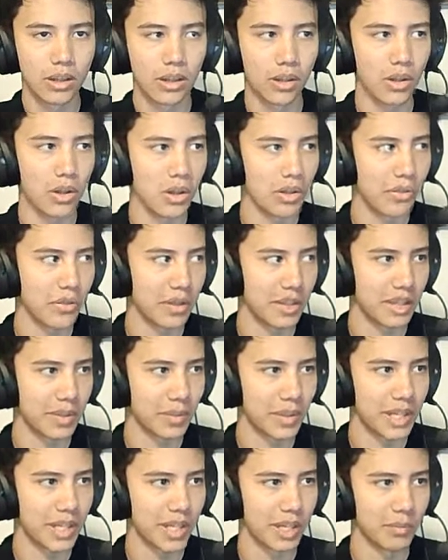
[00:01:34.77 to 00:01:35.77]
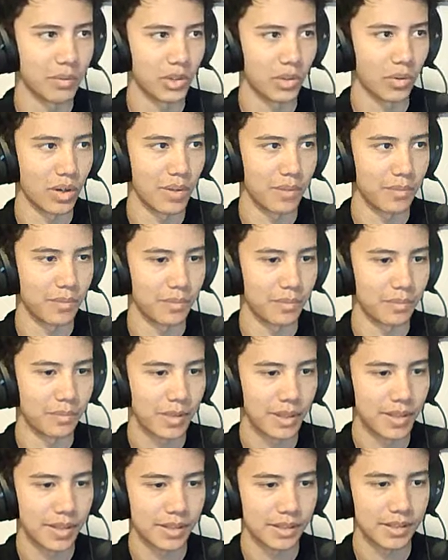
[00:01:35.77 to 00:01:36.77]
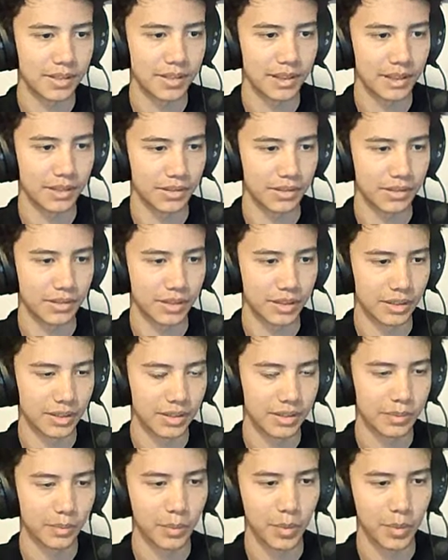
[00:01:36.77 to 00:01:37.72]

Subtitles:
all of the PWM signals